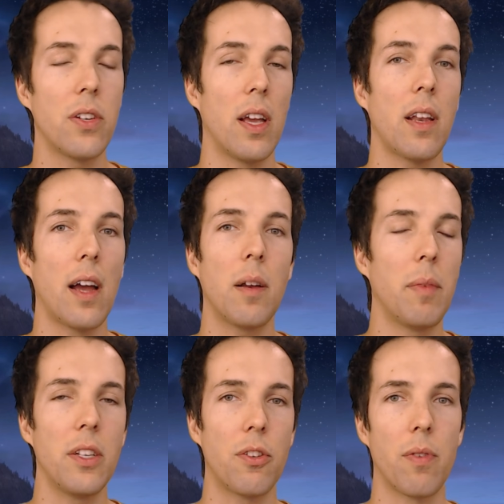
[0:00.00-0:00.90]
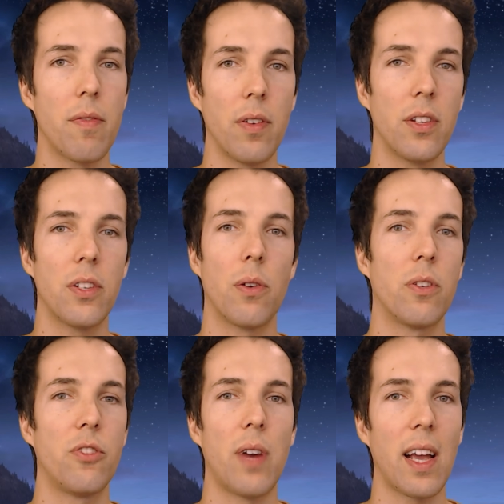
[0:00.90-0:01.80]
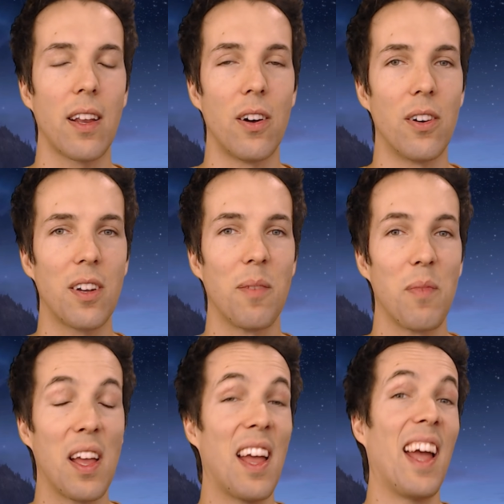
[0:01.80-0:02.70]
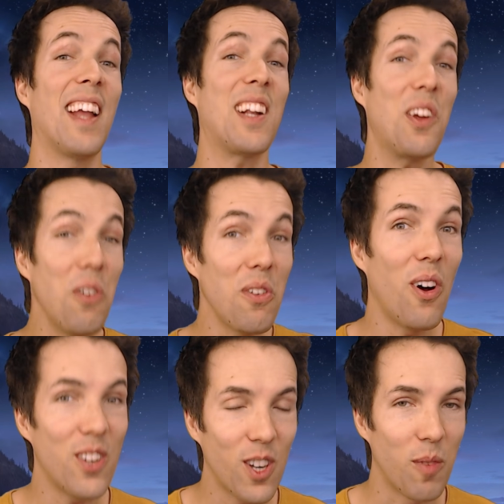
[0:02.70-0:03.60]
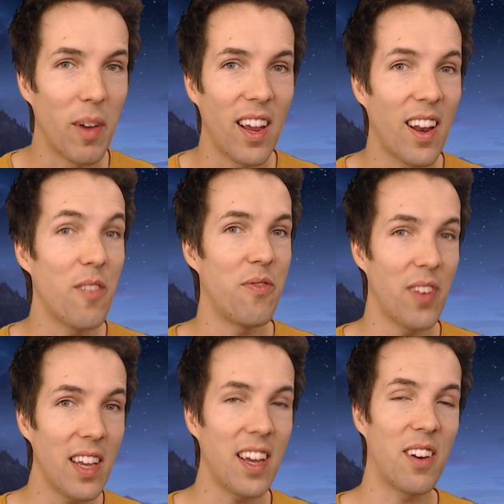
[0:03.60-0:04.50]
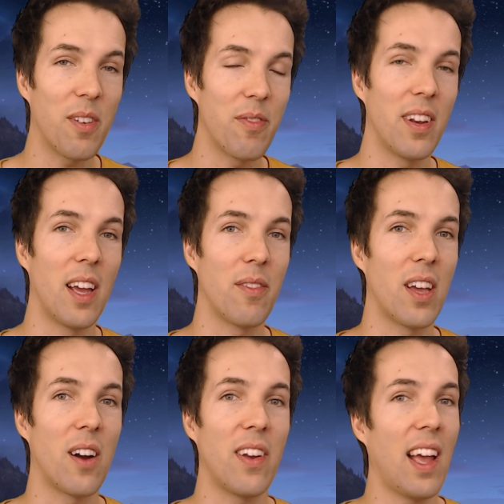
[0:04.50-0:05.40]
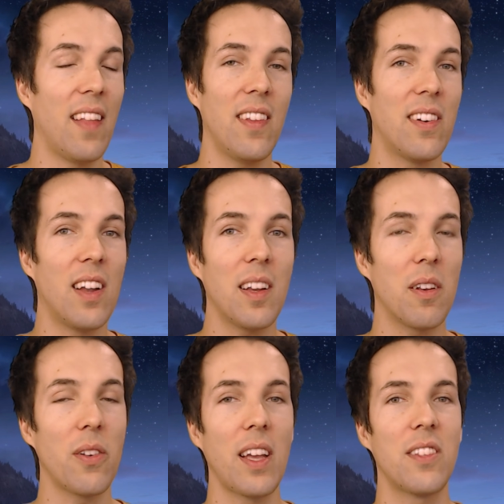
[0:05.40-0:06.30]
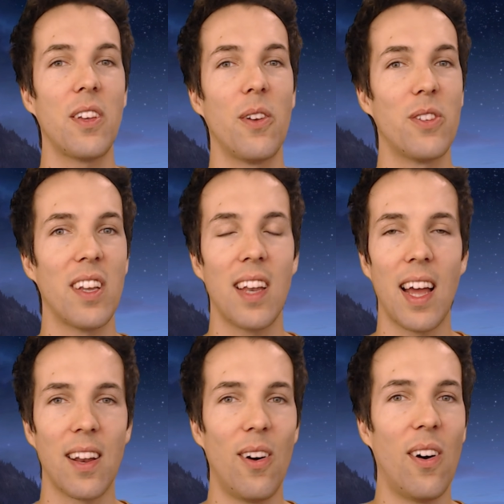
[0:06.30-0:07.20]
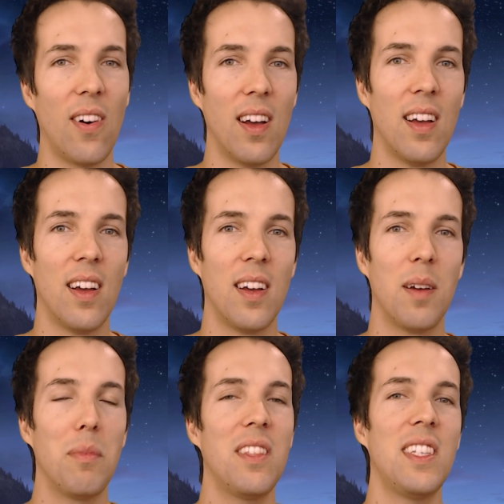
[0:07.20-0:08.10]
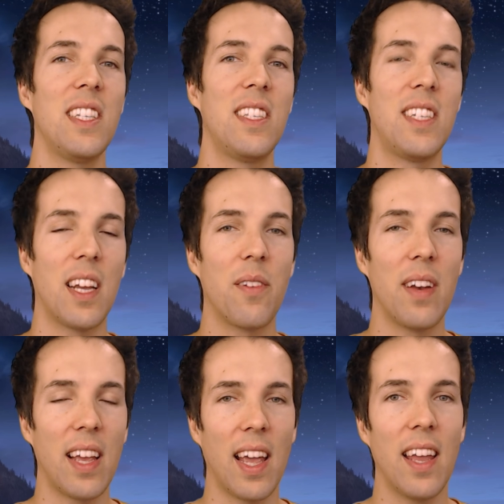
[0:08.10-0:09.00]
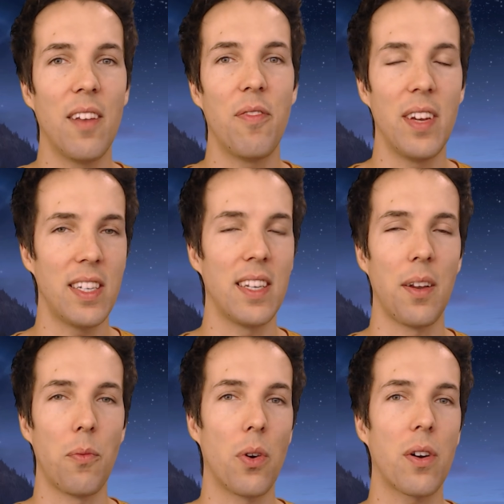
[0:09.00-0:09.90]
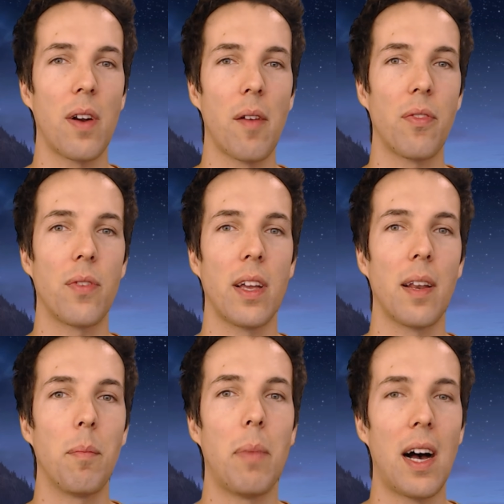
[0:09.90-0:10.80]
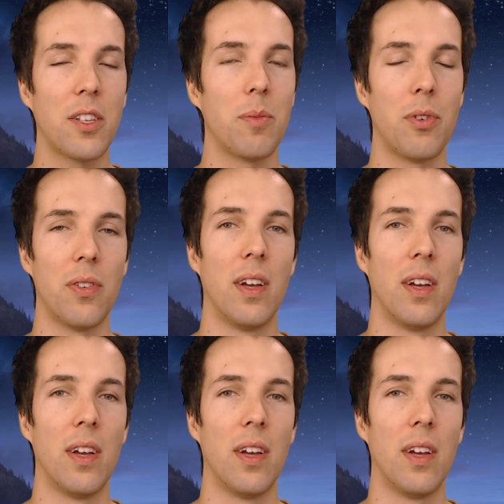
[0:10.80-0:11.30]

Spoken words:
it either means griffins or dragonhawk. It could also mean a fake griffin aviary and they're not looking to use it at all. But this is generally inefficient in Warcraft 3 and impossible.